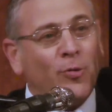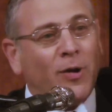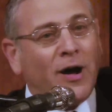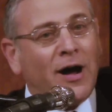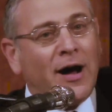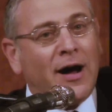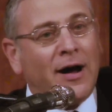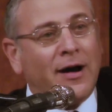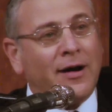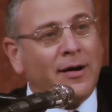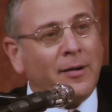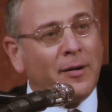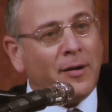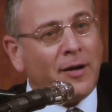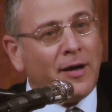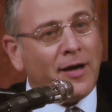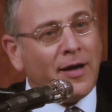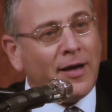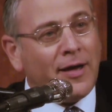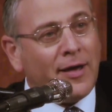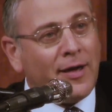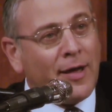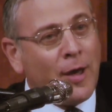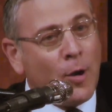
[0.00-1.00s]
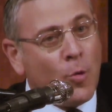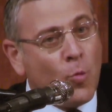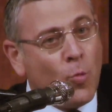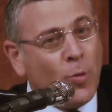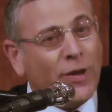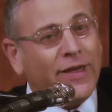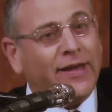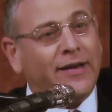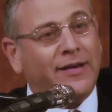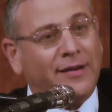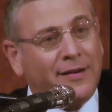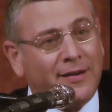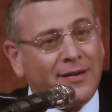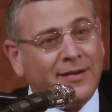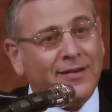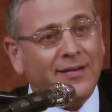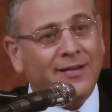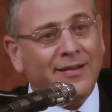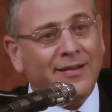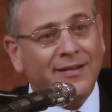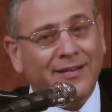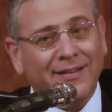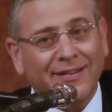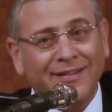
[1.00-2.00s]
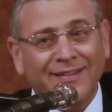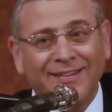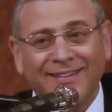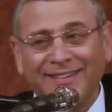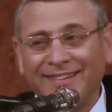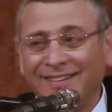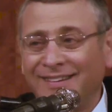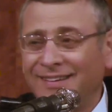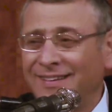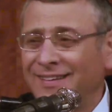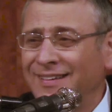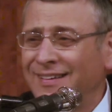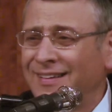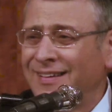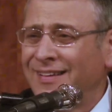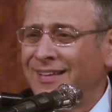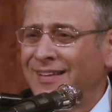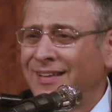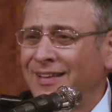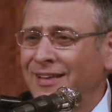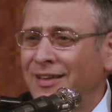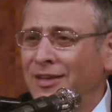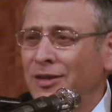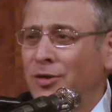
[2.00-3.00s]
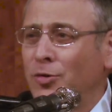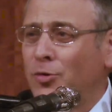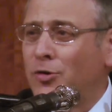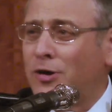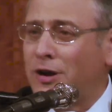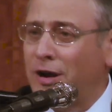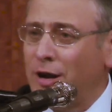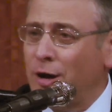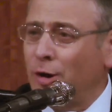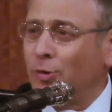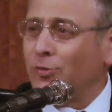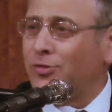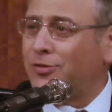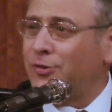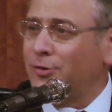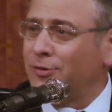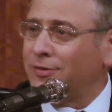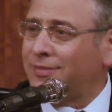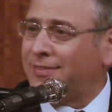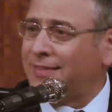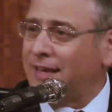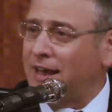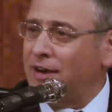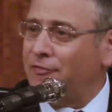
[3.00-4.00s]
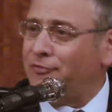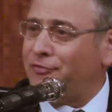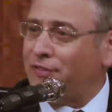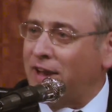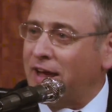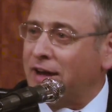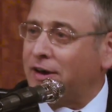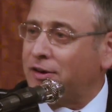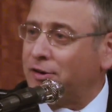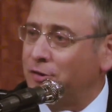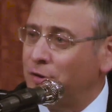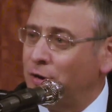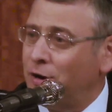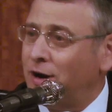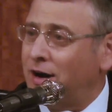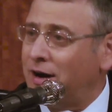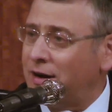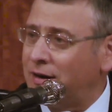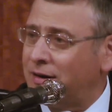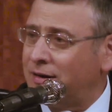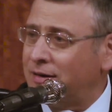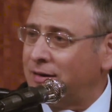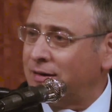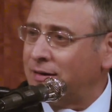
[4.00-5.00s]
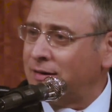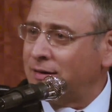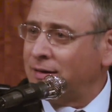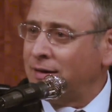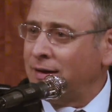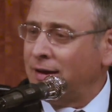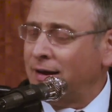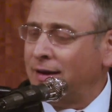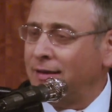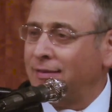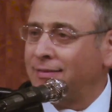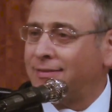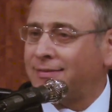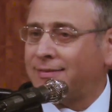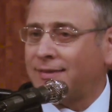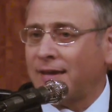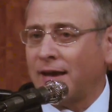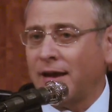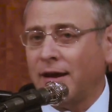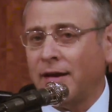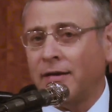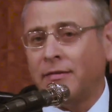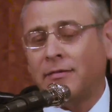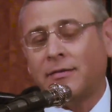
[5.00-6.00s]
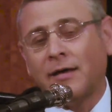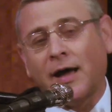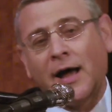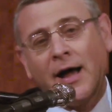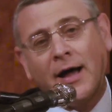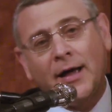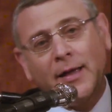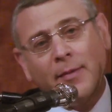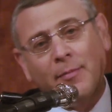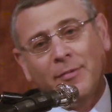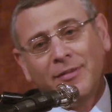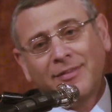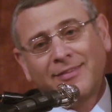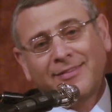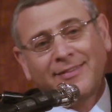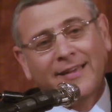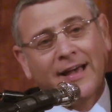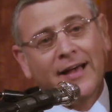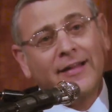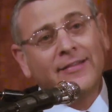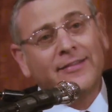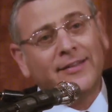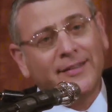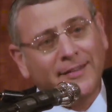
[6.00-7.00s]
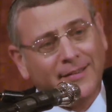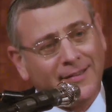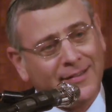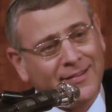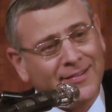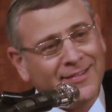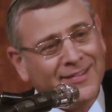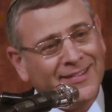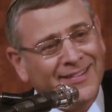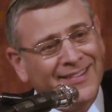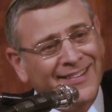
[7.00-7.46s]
you are a weak, you close yourself like Noach and say, I am a tzaddik.